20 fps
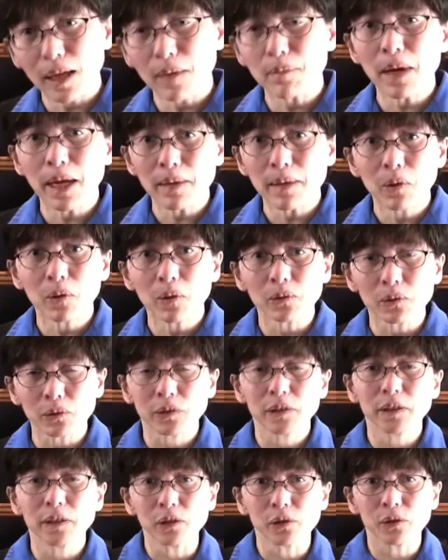a
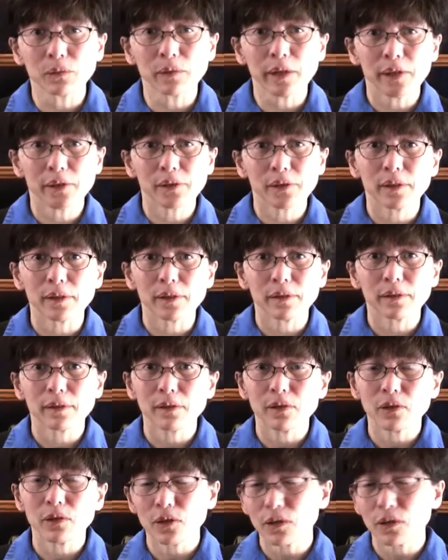bipolar situation.
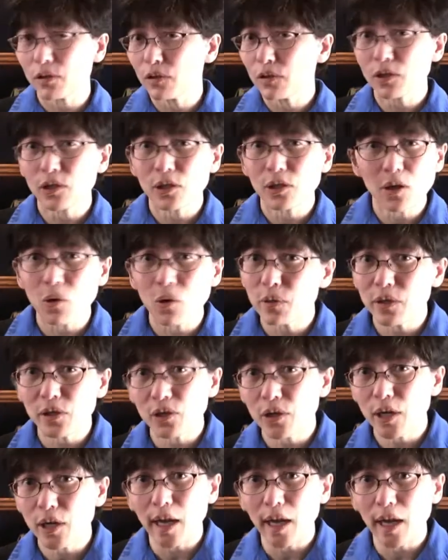So you should always